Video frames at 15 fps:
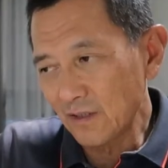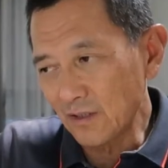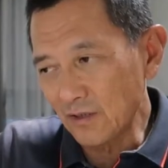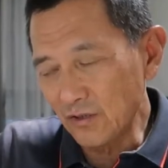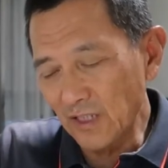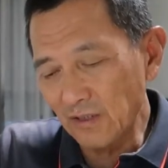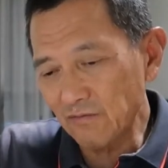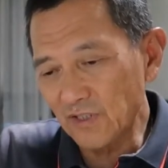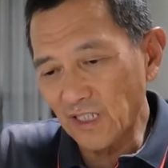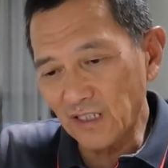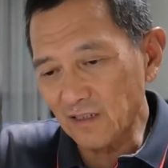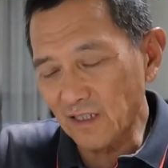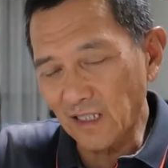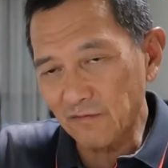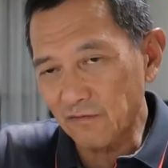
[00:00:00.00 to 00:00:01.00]
And you have to
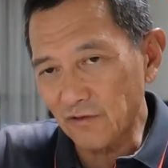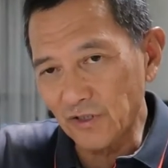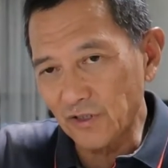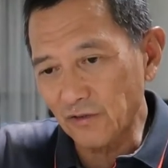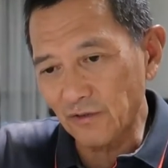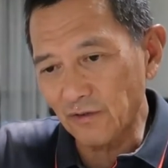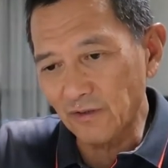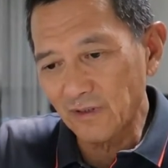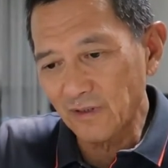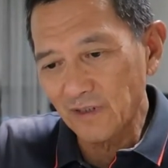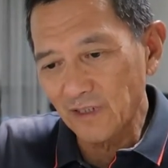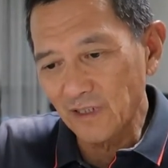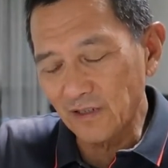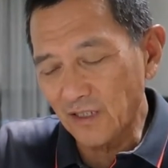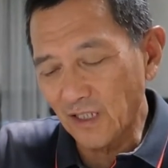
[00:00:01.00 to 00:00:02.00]
take it like for a year
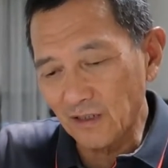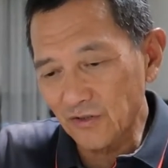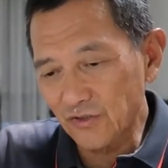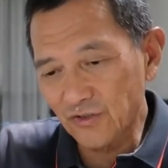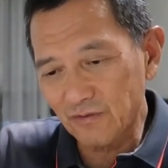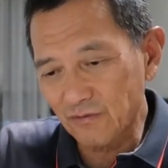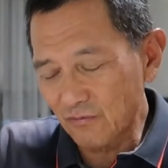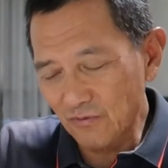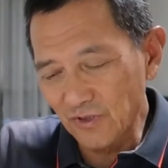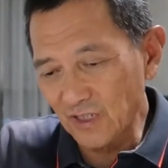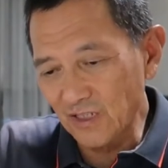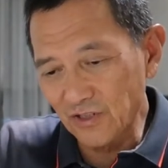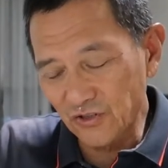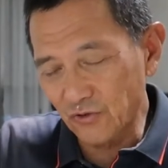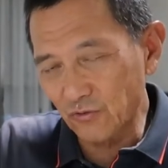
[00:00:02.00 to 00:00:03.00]
and that'll
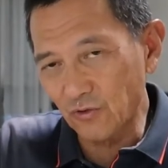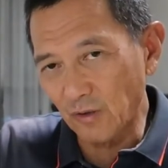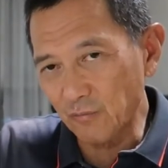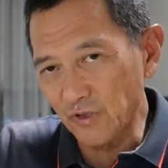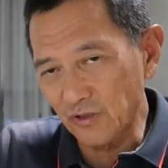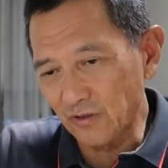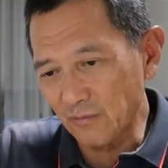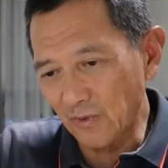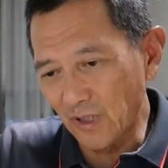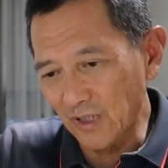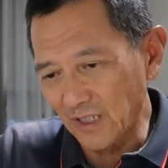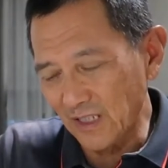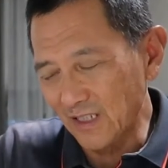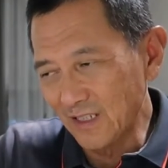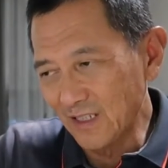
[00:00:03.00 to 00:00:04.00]
really screw up your
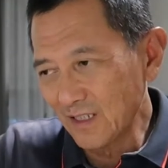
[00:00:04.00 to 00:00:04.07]
body.